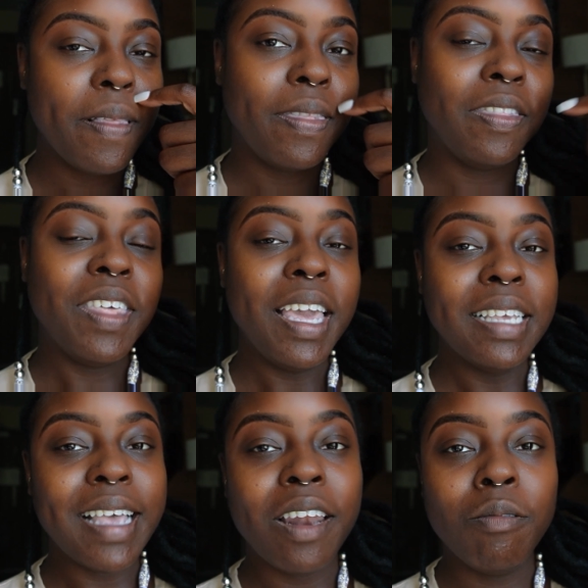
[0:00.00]
The thing
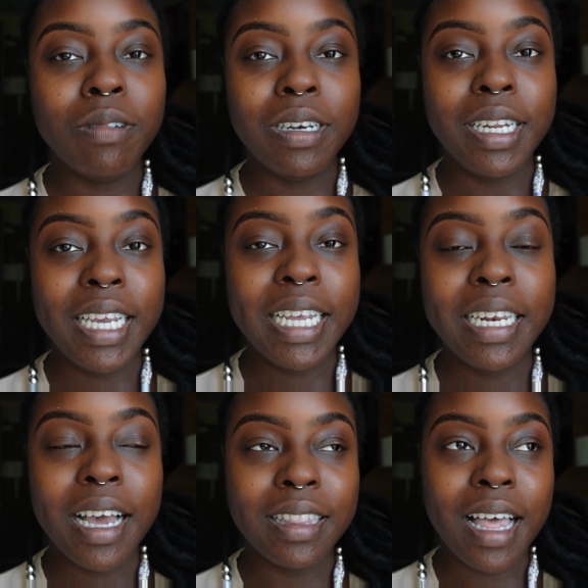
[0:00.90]
is, I don't
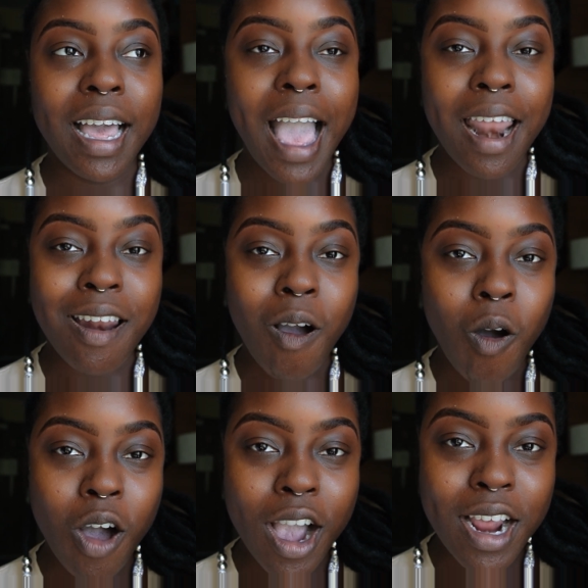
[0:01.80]
need a lot added
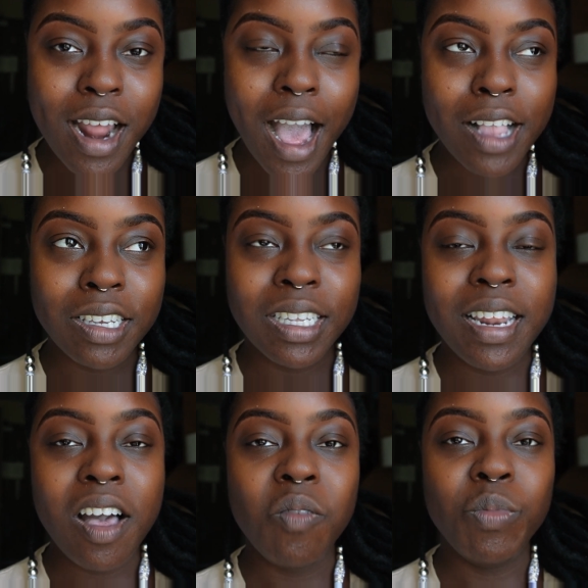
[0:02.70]
on. I just
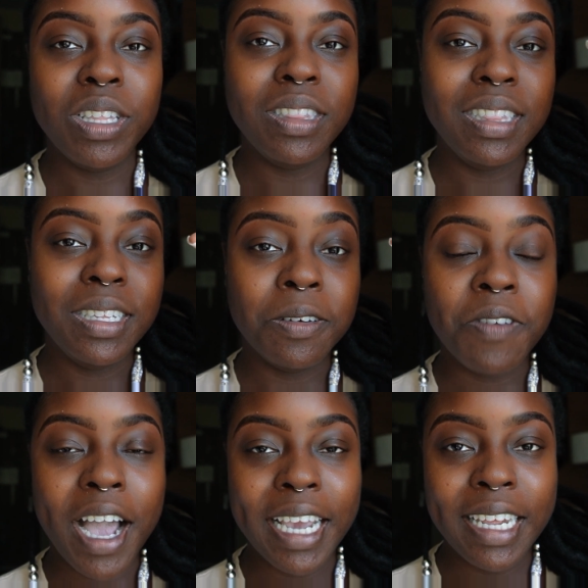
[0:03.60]
need help with
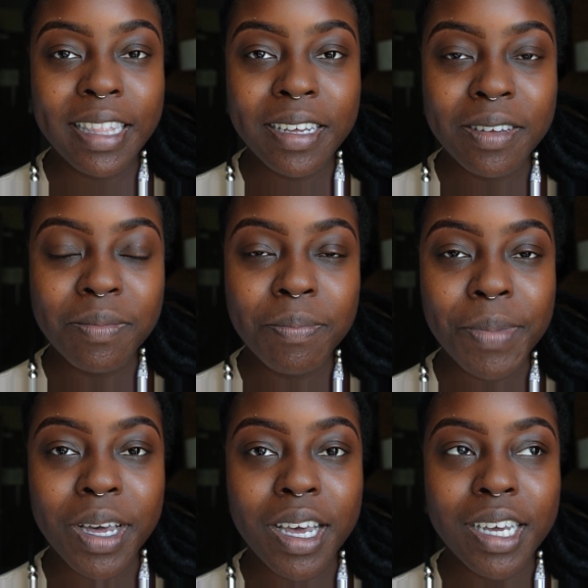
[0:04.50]
defining them
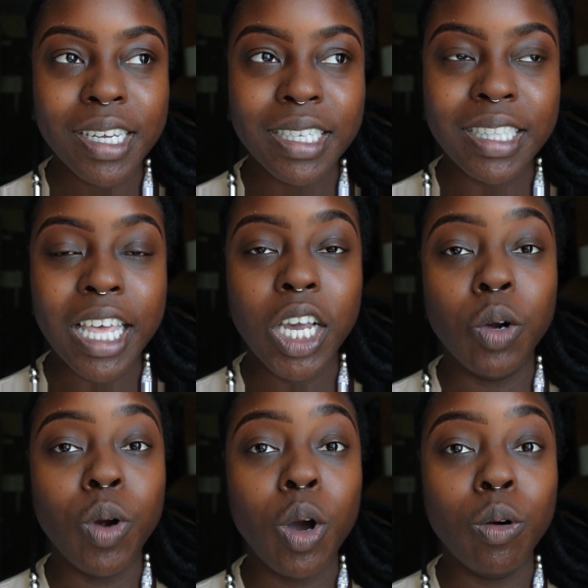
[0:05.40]
because they
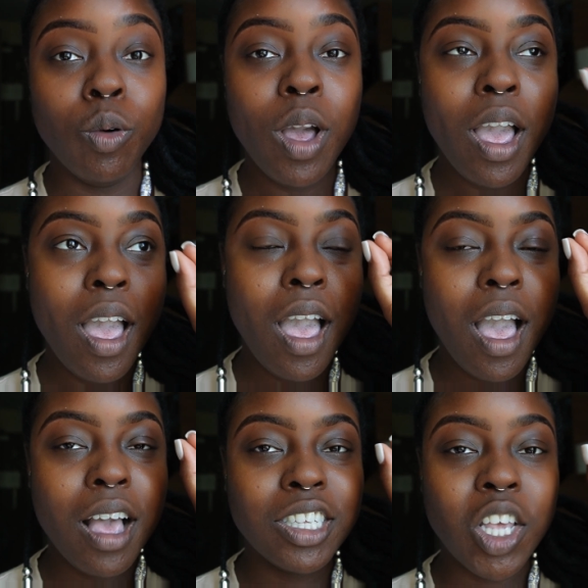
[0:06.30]
grow
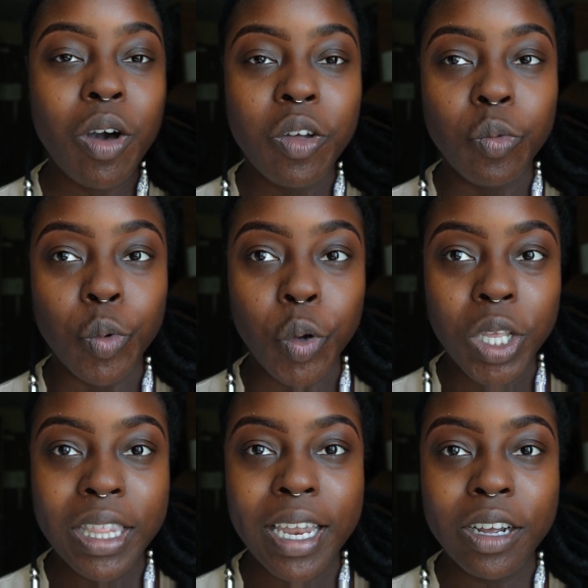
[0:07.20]
so
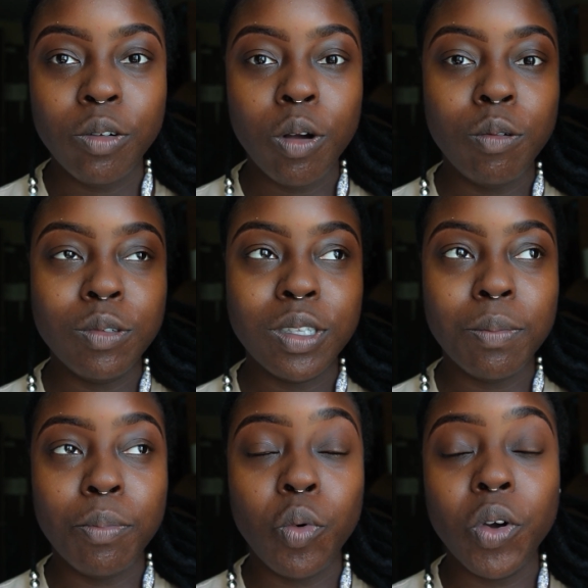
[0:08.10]
unruly that it grows
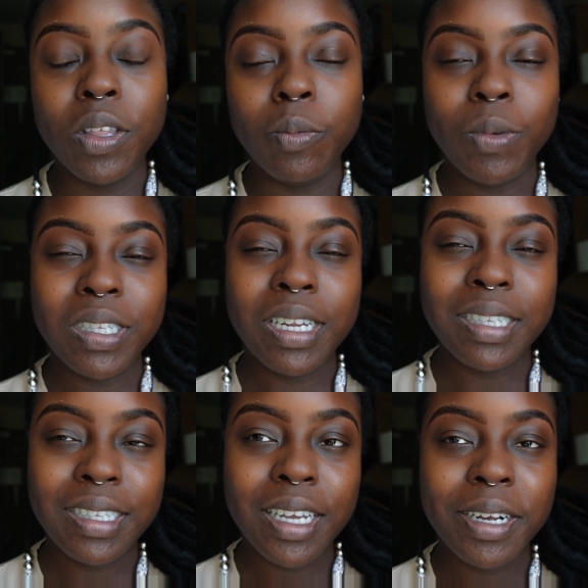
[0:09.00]
more than what's
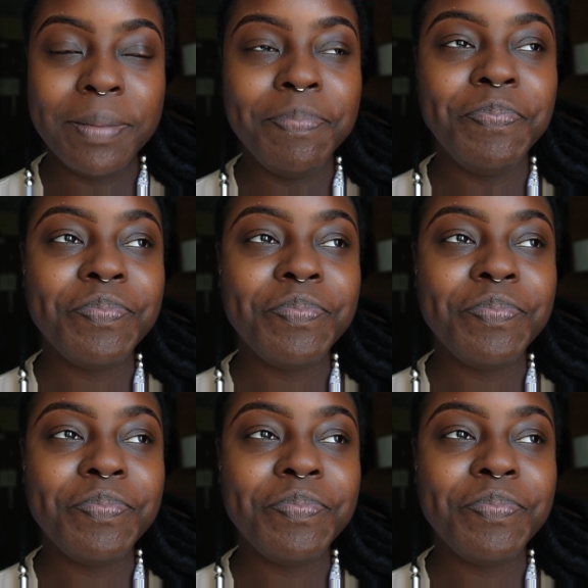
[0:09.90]
necessary.